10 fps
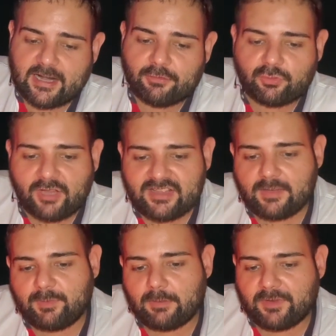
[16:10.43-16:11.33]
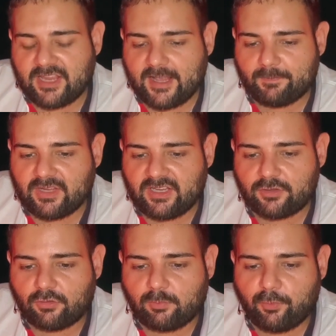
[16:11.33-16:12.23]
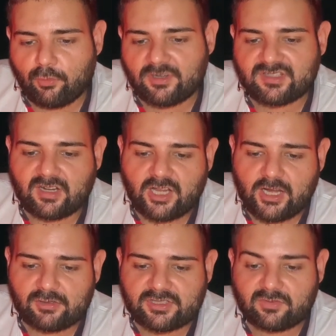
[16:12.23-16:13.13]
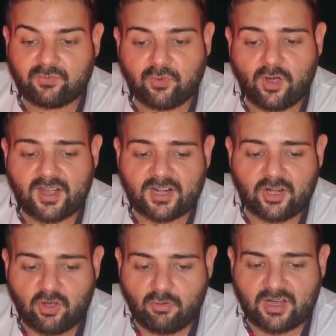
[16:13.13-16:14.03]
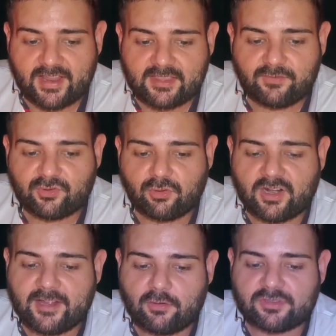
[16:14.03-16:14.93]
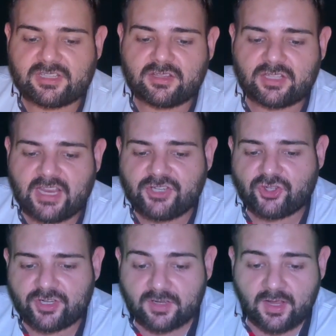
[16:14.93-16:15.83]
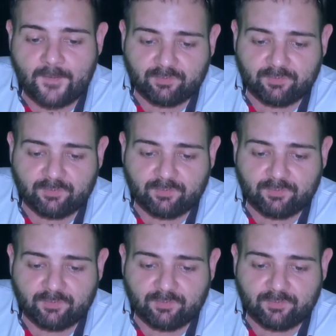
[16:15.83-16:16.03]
around 20 ppm in indoor pools, allows for a lower active chlorine concentration